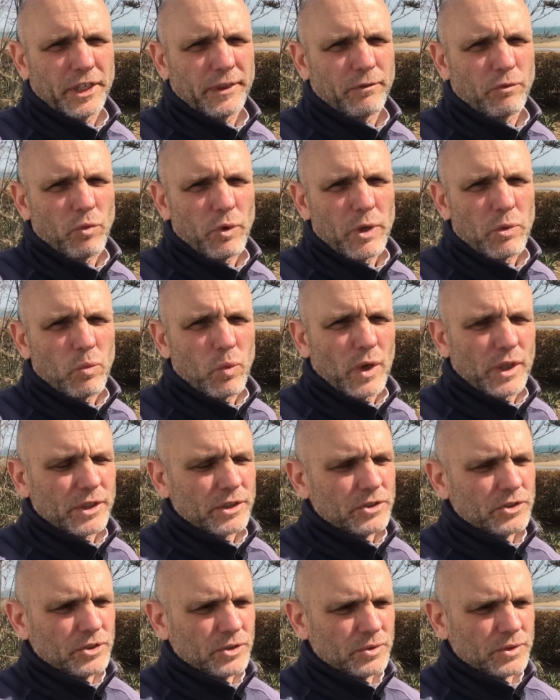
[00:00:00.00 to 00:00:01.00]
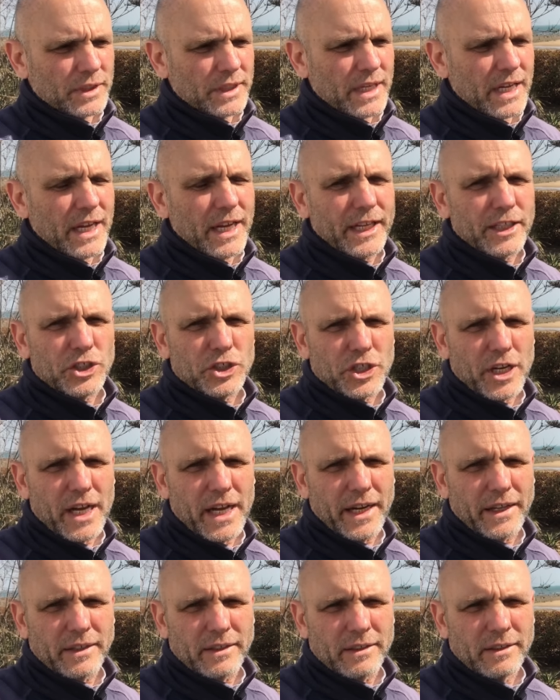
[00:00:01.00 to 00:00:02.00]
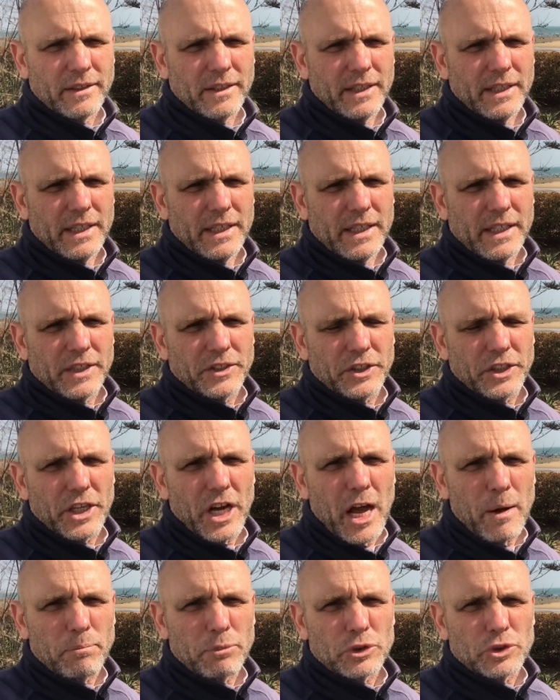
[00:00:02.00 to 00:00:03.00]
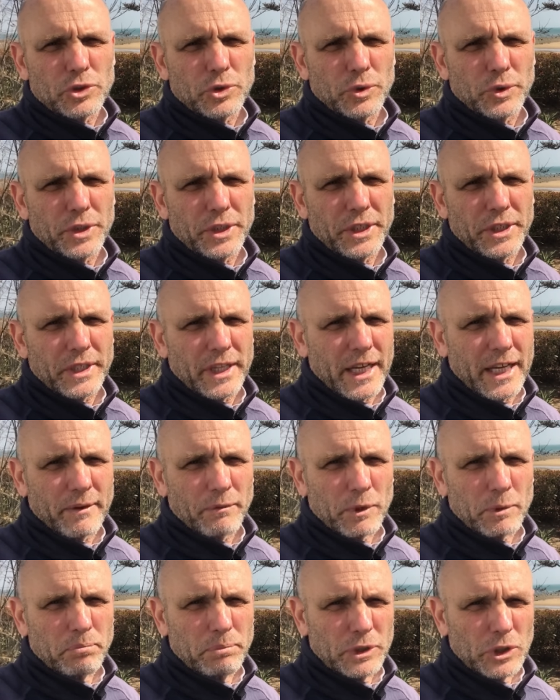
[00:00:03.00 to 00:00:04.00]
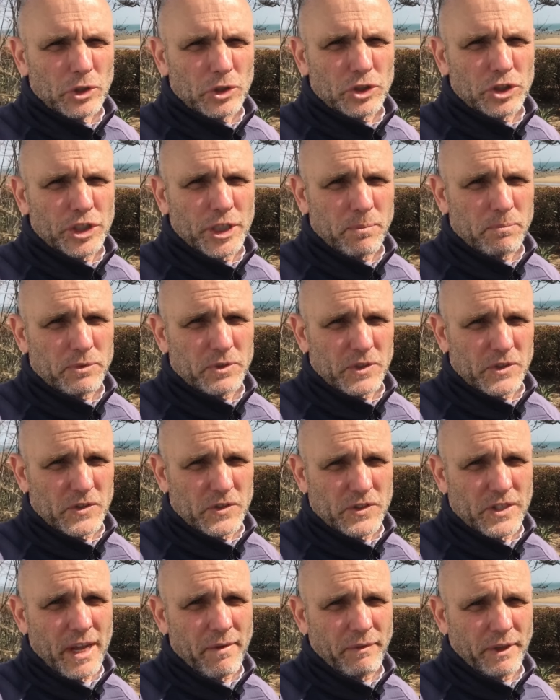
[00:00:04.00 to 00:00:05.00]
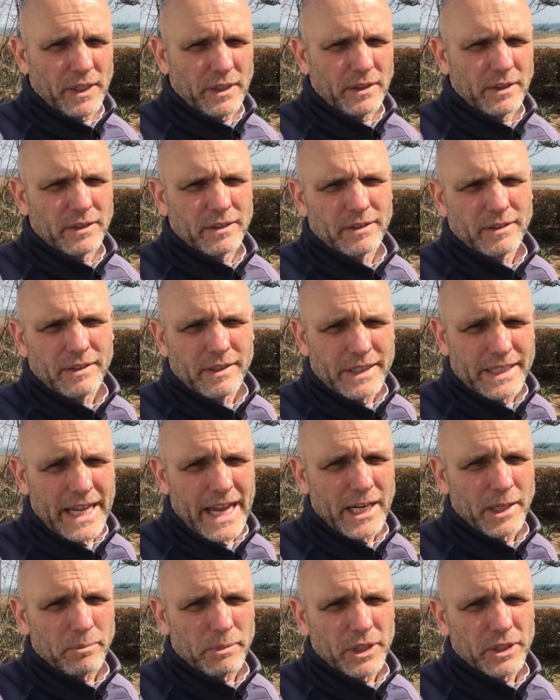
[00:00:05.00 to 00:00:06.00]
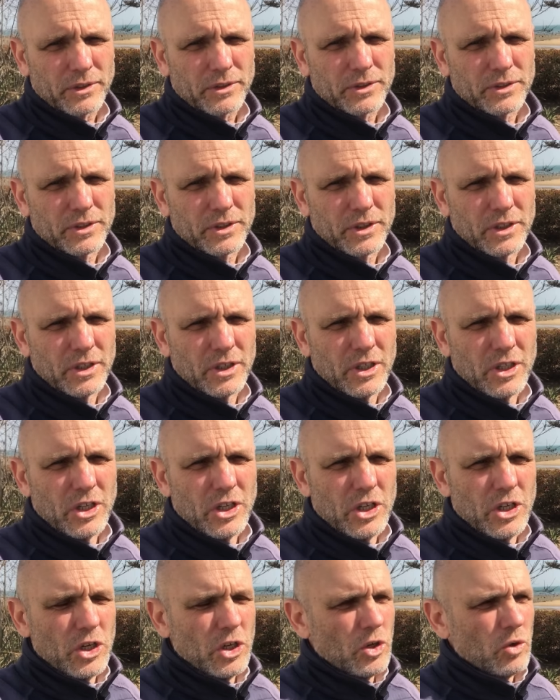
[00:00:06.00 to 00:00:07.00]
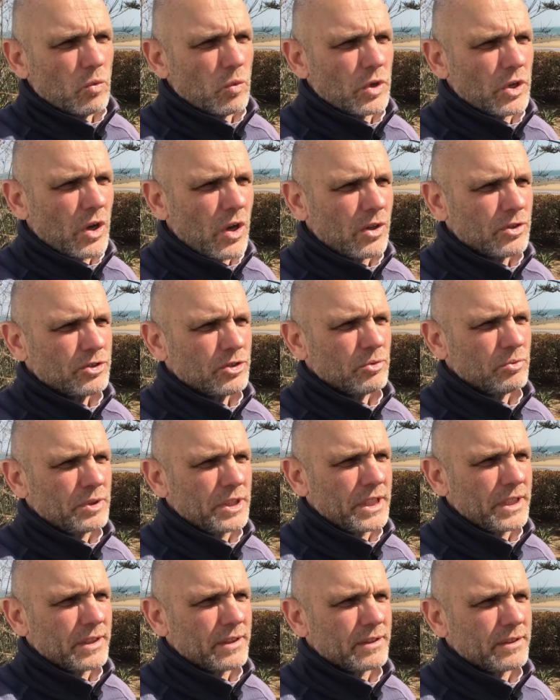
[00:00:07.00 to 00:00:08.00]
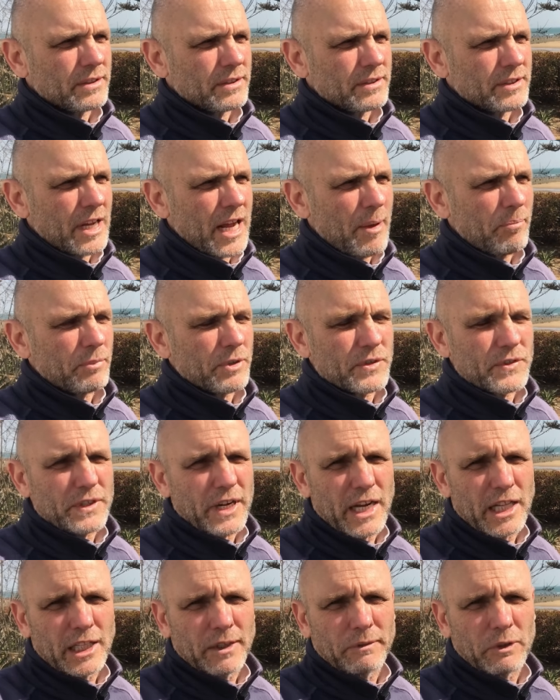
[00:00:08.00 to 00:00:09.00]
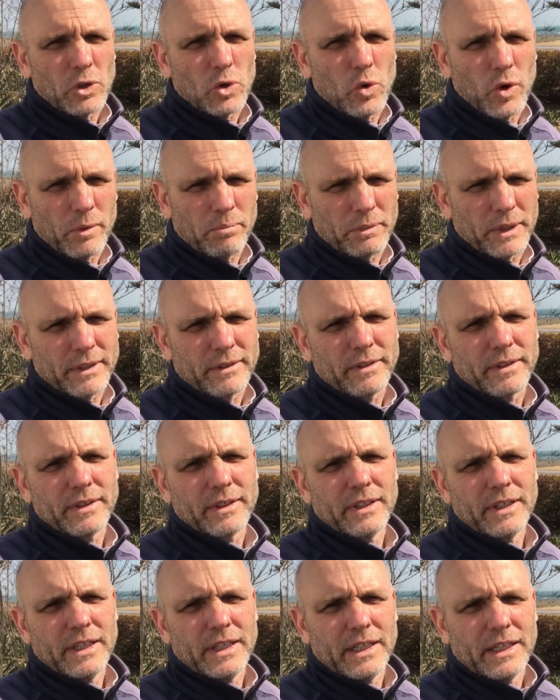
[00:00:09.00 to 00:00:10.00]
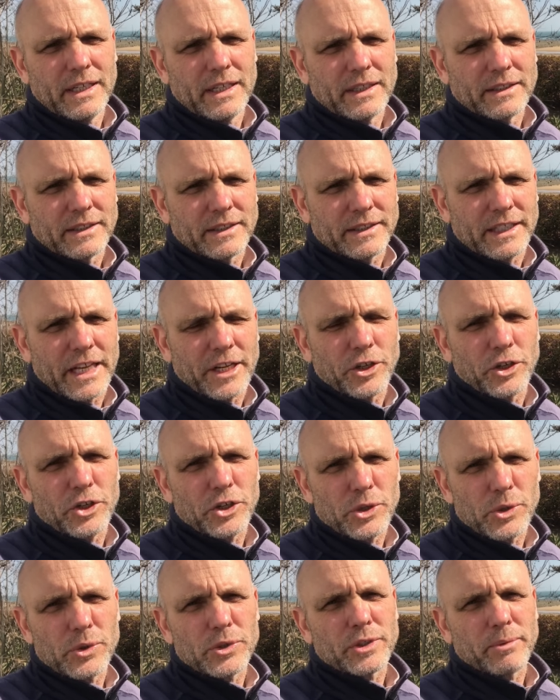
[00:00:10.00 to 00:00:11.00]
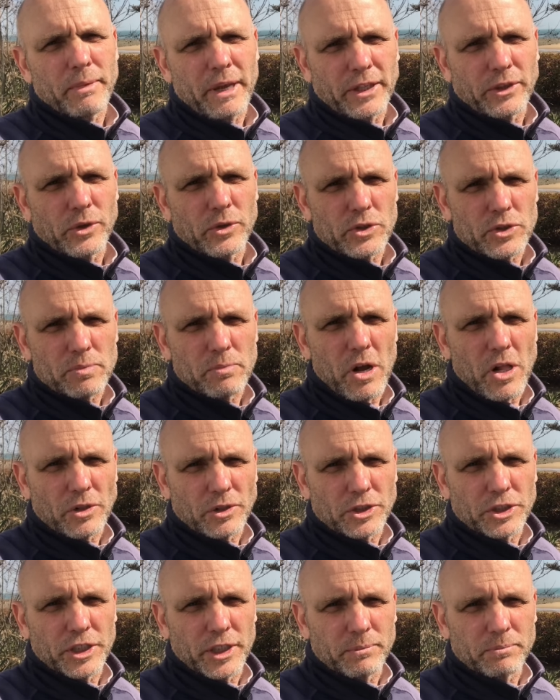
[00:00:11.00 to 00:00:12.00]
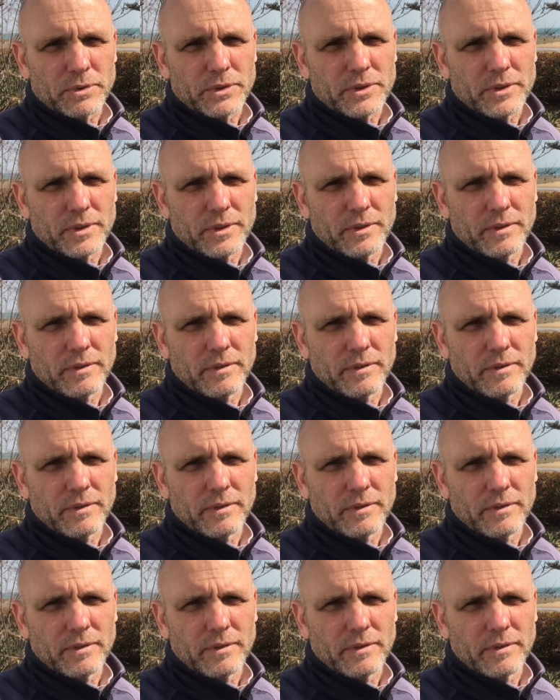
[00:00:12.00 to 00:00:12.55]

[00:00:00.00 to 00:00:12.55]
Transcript: And if we wanted to deny China the opportunity to ever build chips at 7 nanometers, we also needed to stop the sale of equipment that they could use to make those smaller chips.